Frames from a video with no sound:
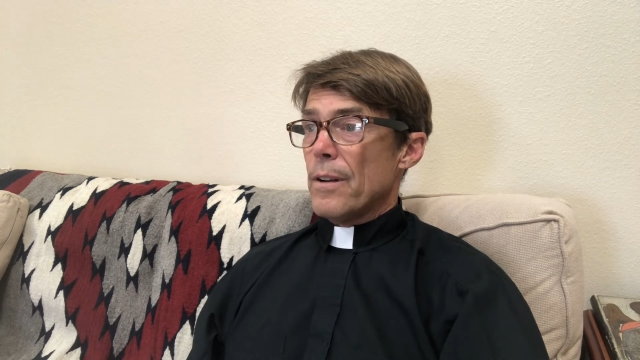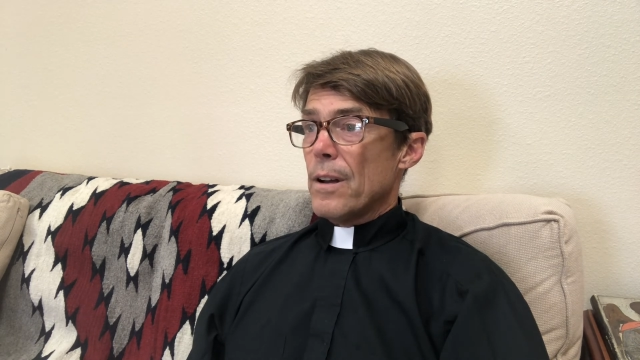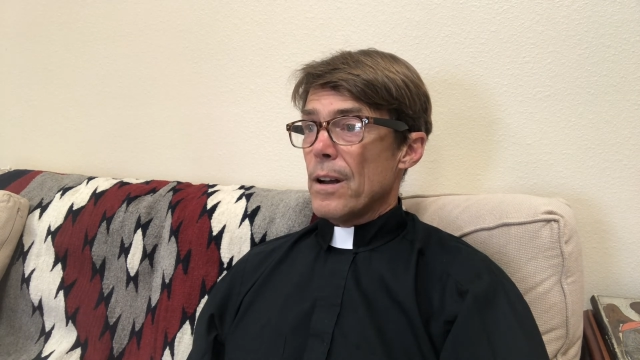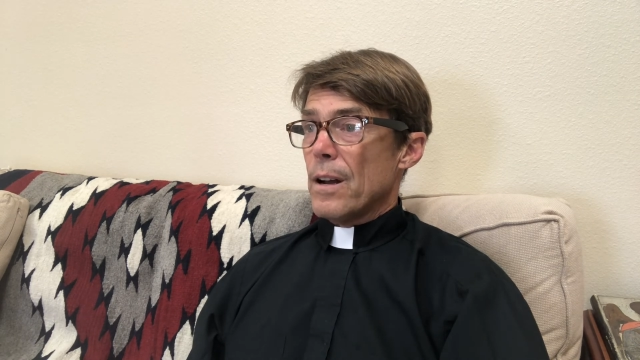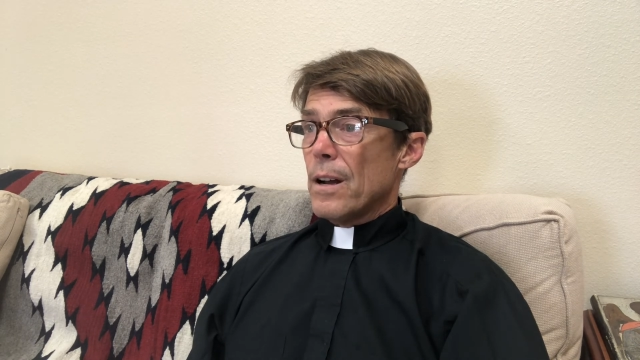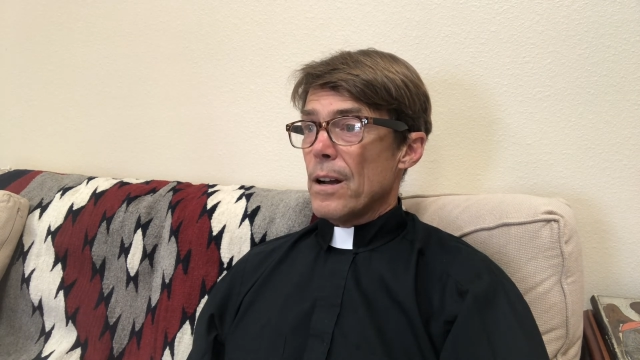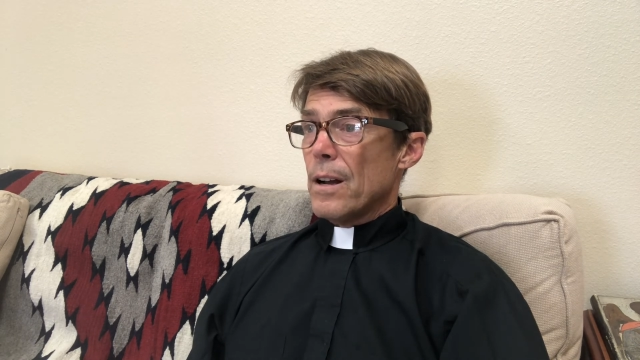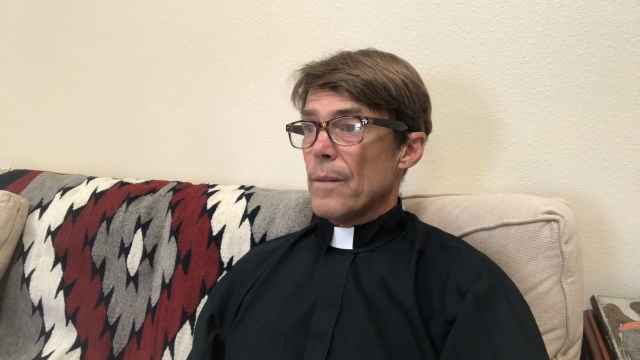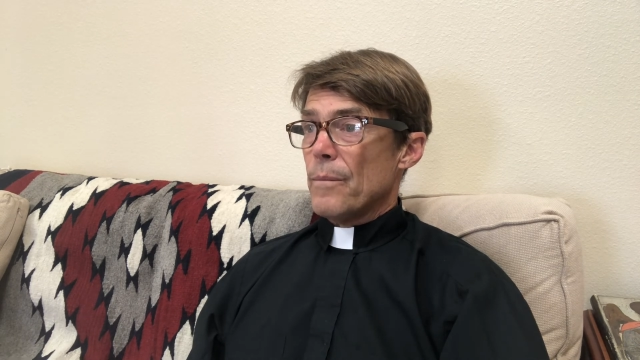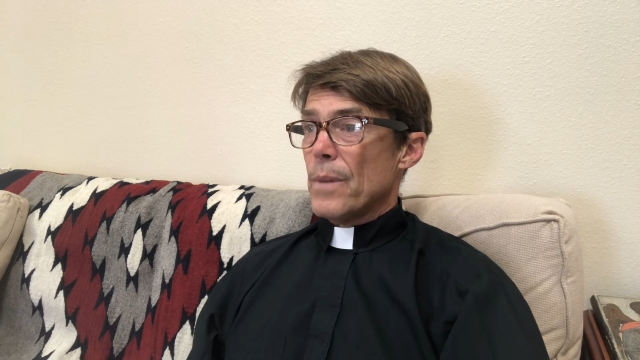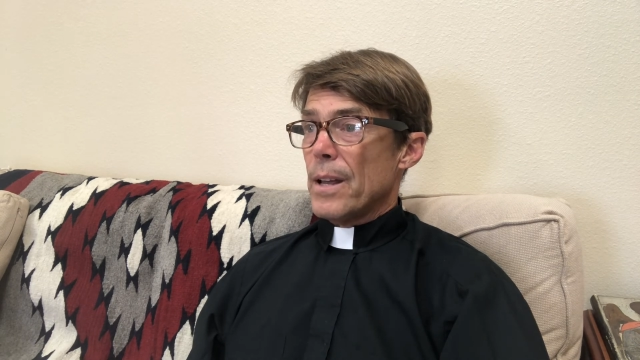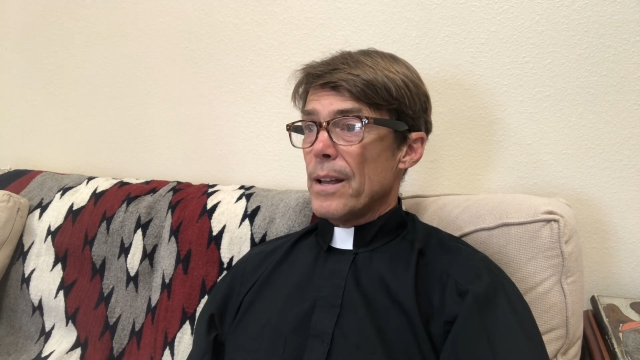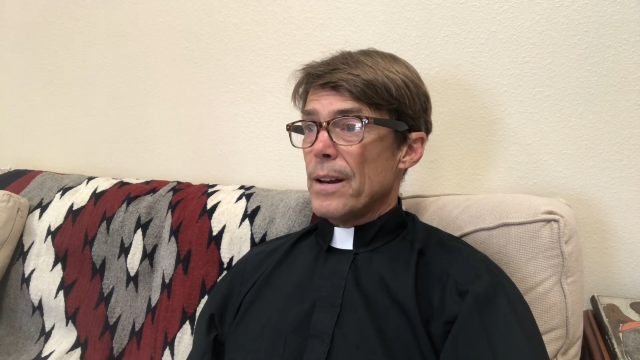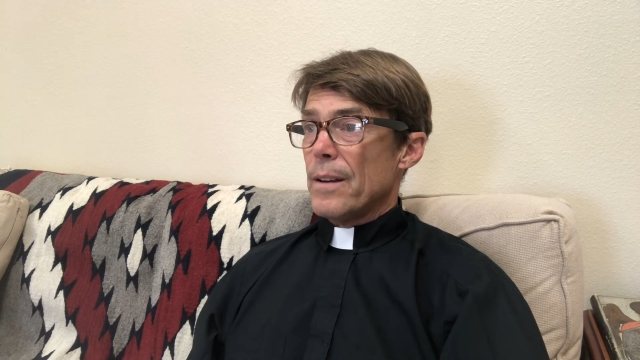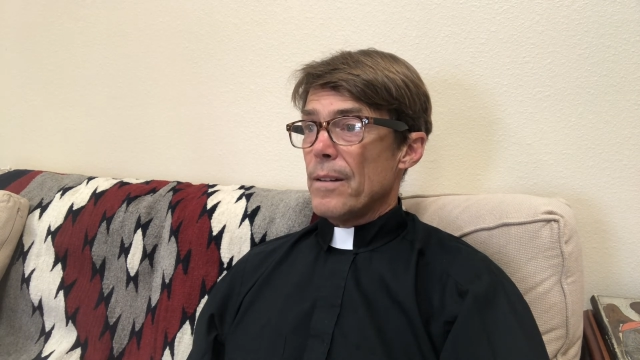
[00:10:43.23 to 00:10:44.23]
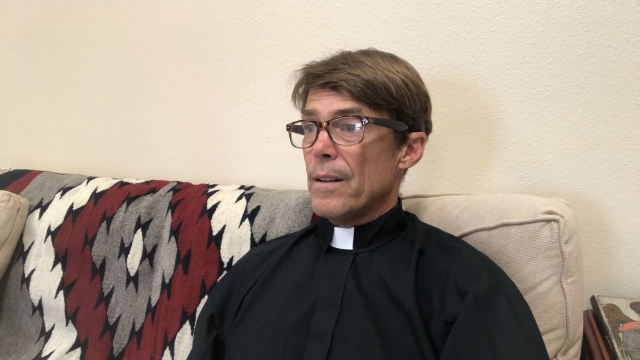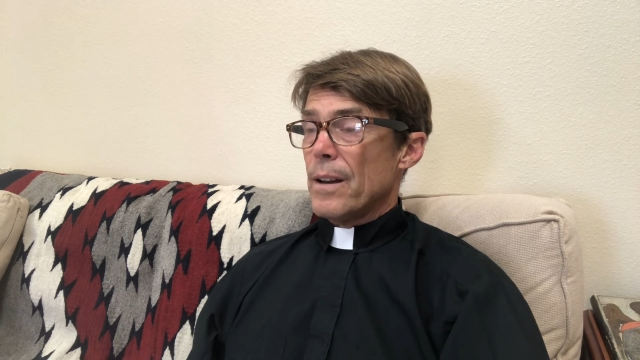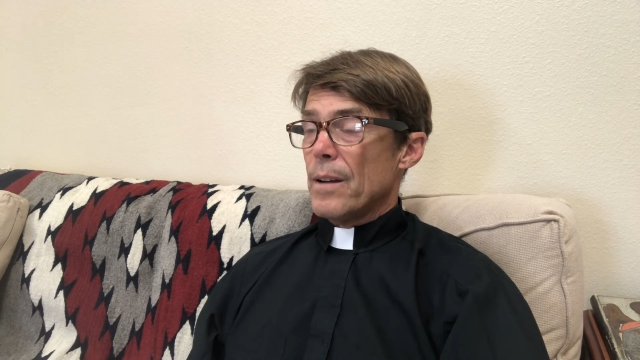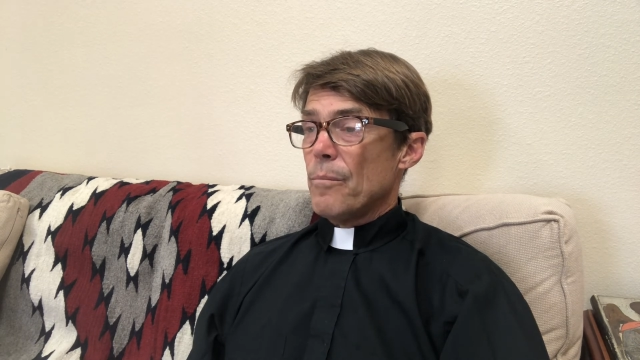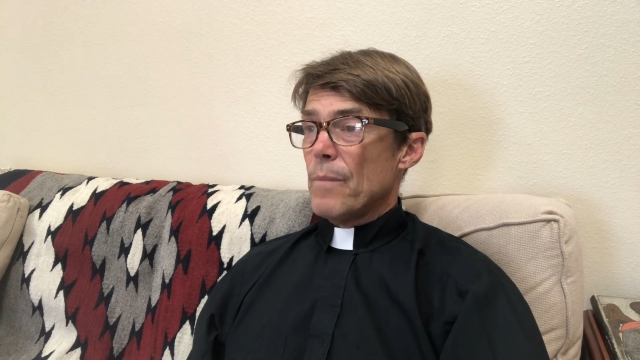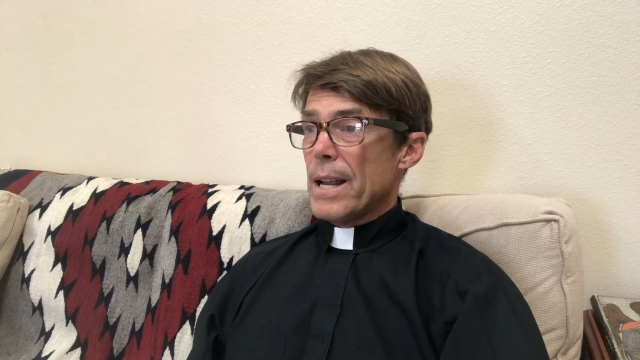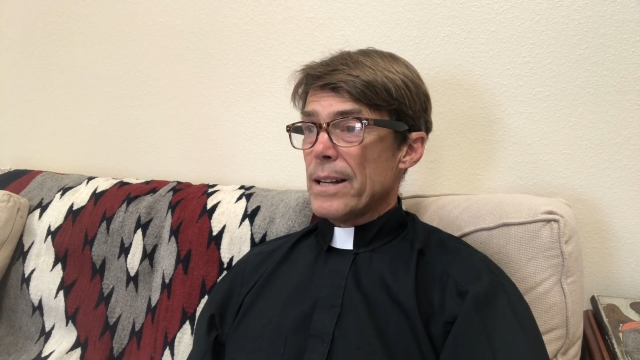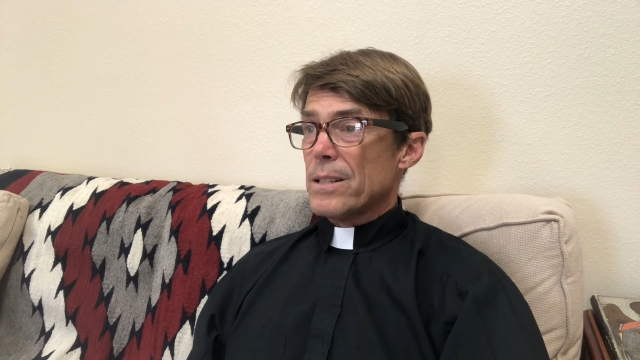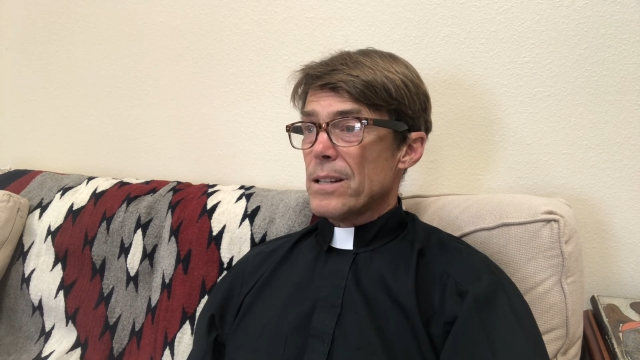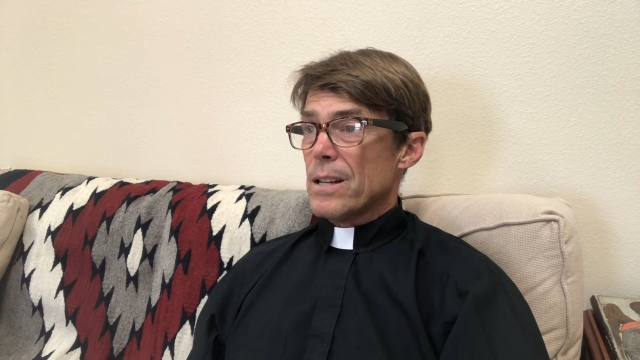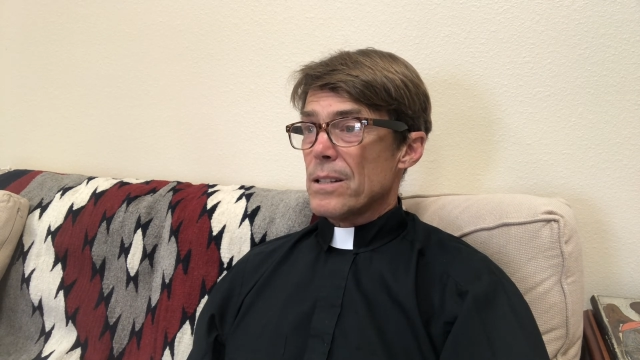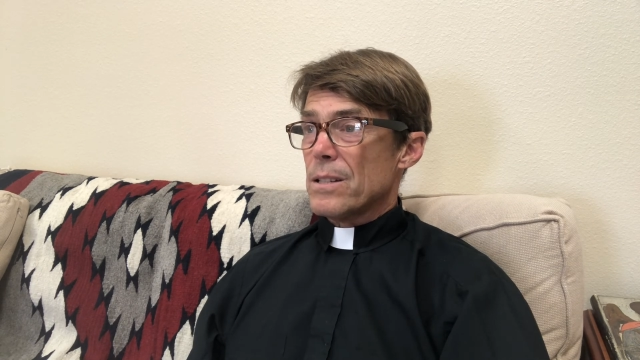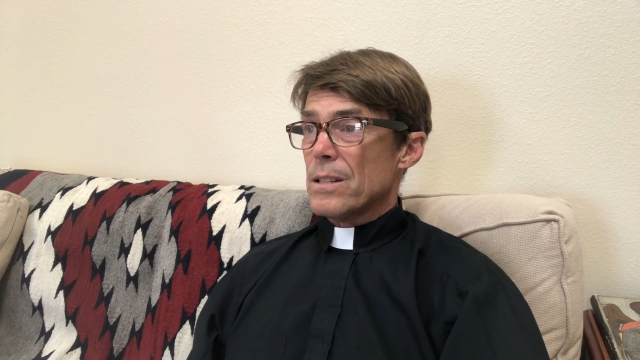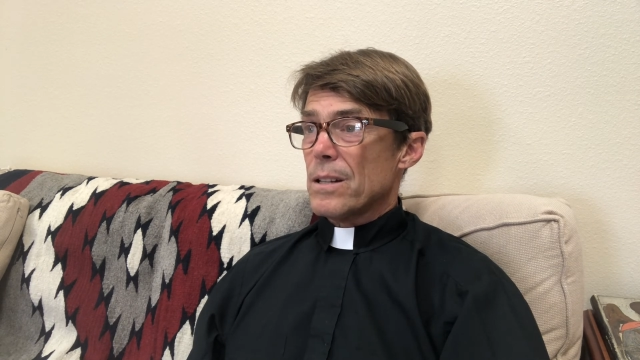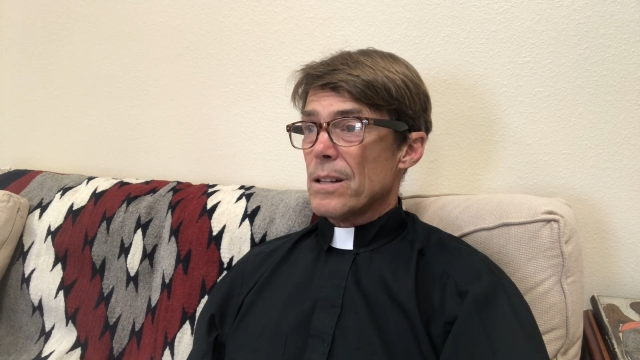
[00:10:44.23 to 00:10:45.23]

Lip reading: and makes us